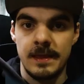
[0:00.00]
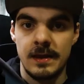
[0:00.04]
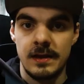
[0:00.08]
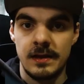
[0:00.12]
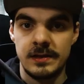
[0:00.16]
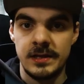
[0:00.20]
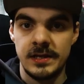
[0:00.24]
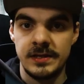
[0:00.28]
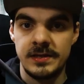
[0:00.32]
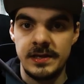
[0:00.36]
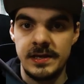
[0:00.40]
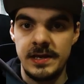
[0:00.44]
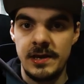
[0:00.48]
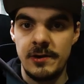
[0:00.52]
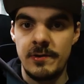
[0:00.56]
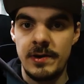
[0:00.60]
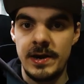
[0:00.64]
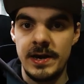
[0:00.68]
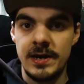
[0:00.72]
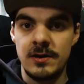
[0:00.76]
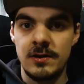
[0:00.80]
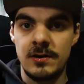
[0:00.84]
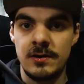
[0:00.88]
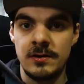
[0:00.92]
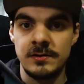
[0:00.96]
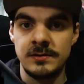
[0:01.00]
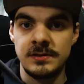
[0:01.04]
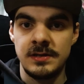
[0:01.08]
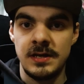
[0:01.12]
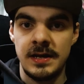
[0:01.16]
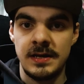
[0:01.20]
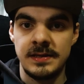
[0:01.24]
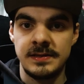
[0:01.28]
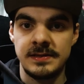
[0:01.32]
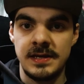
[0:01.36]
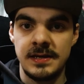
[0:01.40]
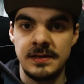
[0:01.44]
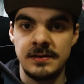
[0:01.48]
Click the gear icon
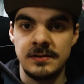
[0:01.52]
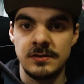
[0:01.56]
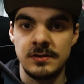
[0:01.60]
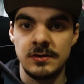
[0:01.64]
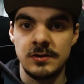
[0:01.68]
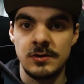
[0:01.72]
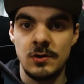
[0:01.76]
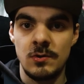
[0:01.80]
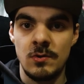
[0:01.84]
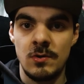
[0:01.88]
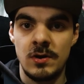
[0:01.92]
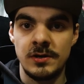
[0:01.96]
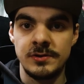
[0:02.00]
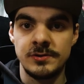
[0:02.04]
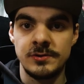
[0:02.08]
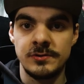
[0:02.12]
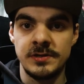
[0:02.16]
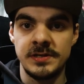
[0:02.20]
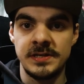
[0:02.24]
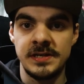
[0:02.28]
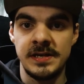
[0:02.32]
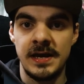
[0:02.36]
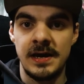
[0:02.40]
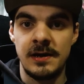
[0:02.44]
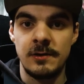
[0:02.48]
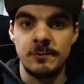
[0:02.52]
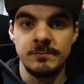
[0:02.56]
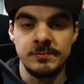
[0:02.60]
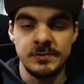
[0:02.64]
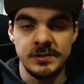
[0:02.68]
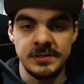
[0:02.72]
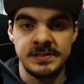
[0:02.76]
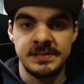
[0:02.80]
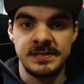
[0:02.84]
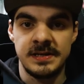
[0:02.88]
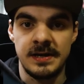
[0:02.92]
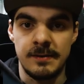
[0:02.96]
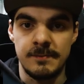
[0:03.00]
and then go under the
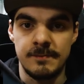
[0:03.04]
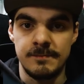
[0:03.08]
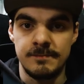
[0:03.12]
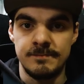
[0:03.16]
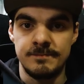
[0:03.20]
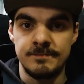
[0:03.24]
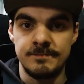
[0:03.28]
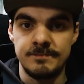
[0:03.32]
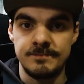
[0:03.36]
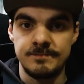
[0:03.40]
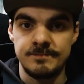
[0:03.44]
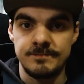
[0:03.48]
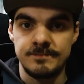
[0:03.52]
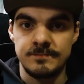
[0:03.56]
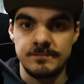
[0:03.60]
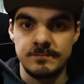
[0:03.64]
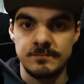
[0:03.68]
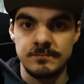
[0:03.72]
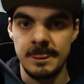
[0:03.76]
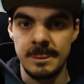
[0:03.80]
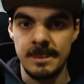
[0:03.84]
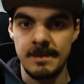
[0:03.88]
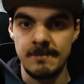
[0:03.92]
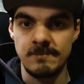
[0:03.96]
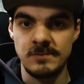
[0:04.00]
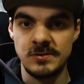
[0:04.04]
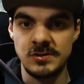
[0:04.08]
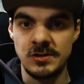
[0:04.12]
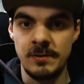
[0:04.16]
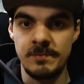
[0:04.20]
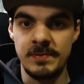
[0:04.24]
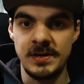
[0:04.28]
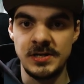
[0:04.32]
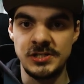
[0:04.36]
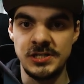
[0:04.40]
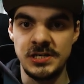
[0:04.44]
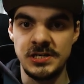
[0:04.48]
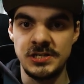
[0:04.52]
Output tab. Start
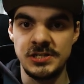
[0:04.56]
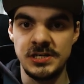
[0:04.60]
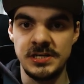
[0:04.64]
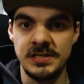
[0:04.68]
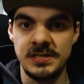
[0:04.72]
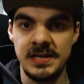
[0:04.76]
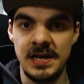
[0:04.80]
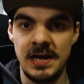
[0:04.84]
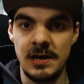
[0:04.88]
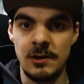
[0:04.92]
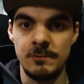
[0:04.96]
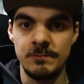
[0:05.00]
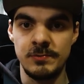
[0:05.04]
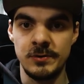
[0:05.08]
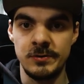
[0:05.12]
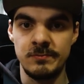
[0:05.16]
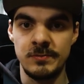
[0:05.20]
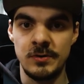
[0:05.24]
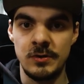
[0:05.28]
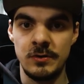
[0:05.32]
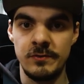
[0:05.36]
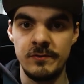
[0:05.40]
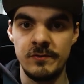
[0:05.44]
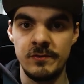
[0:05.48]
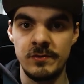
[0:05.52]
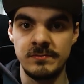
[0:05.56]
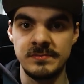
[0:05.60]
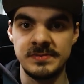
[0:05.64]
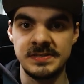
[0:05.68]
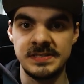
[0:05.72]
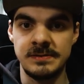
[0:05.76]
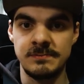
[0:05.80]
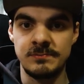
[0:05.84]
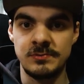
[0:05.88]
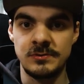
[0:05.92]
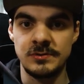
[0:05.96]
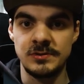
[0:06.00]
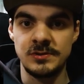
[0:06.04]
by changing the output mode from
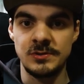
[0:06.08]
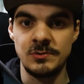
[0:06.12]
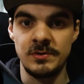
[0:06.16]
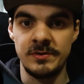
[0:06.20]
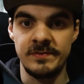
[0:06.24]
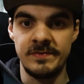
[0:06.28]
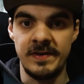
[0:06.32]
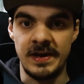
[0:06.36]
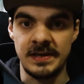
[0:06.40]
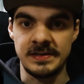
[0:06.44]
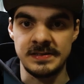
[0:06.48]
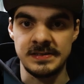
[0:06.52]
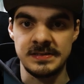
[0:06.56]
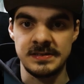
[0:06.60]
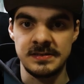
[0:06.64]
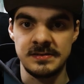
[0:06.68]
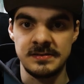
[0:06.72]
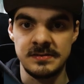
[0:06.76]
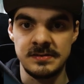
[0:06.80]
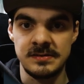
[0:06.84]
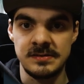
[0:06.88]
Simple to Advanced.